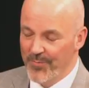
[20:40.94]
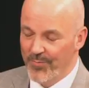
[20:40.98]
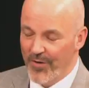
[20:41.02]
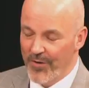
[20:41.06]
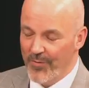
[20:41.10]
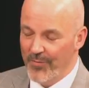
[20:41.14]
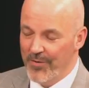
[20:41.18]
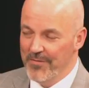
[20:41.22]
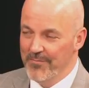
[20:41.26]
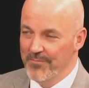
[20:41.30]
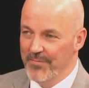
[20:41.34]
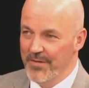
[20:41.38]

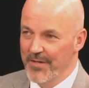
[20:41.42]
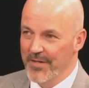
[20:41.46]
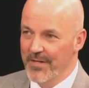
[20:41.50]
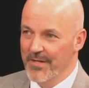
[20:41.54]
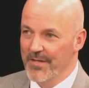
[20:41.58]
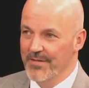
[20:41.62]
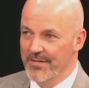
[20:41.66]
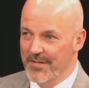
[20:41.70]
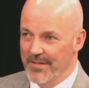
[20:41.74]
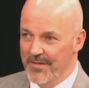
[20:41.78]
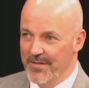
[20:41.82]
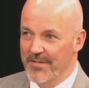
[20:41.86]
2.1 billion
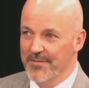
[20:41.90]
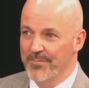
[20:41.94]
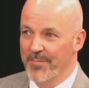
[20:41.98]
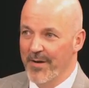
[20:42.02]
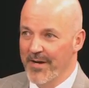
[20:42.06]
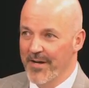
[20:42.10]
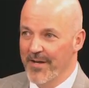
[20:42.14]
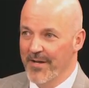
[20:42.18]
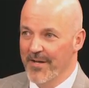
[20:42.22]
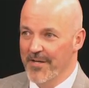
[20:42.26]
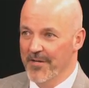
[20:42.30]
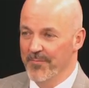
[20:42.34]
is in this
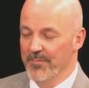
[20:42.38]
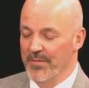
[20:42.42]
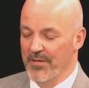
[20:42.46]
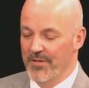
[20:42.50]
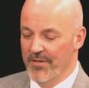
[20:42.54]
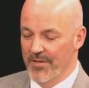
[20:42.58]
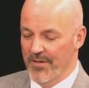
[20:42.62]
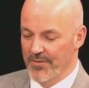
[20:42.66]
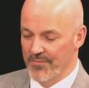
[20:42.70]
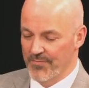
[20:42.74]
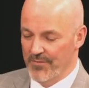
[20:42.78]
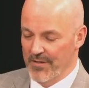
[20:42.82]
biennium
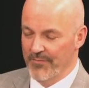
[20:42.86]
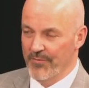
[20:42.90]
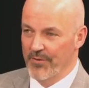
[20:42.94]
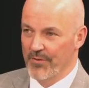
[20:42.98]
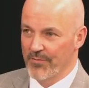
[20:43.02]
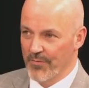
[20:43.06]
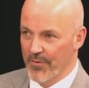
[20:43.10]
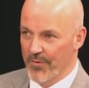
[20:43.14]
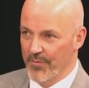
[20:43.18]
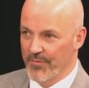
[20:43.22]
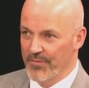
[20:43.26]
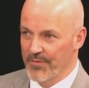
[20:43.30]
because revenue
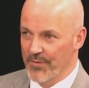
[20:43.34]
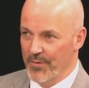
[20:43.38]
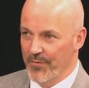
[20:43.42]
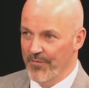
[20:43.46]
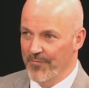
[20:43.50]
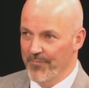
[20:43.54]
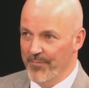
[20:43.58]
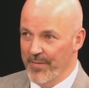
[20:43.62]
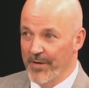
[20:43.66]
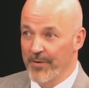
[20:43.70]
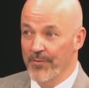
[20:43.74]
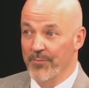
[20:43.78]
growth is going to
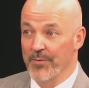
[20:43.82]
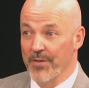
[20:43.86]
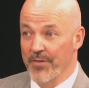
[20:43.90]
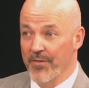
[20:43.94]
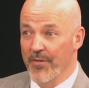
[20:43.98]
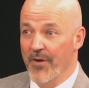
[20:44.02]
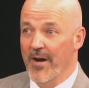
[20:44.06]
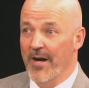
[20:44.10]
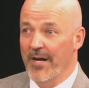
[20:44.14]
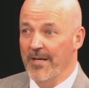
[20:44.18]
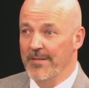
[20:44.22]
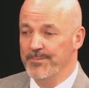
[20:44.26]
be better than we
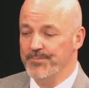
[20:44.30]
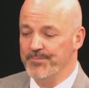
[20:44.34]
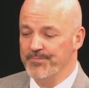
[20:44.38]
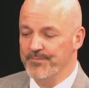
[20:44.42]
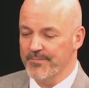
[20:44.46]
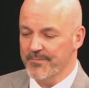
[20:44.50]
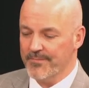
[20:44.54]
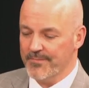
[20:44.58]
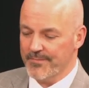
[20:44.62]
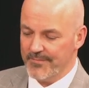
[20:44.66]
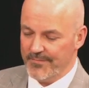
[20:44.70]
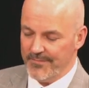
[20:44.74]
thought
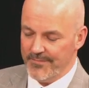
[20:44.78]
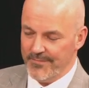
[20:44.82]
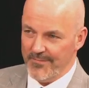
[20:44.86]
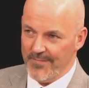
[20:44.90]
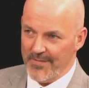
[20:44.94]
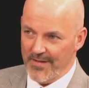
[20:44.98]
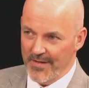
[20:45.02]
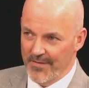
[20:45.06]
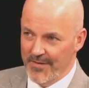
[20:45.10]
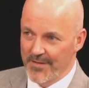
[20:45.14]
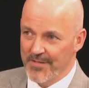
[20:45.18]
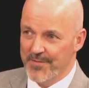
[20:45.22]

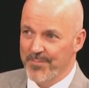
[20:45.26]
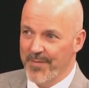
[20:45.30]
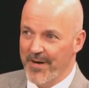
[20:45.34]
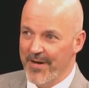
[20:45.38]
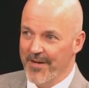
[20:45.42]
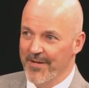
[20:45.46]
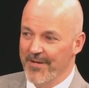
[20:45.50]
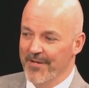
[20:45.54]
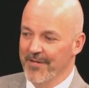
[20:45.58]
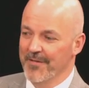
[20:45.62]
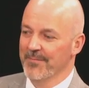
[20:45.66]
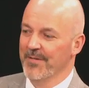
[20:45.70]
in this
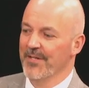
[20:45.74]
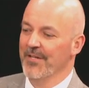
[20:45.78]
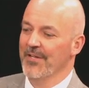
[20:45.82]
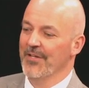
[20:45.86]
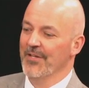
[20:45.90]
biennium.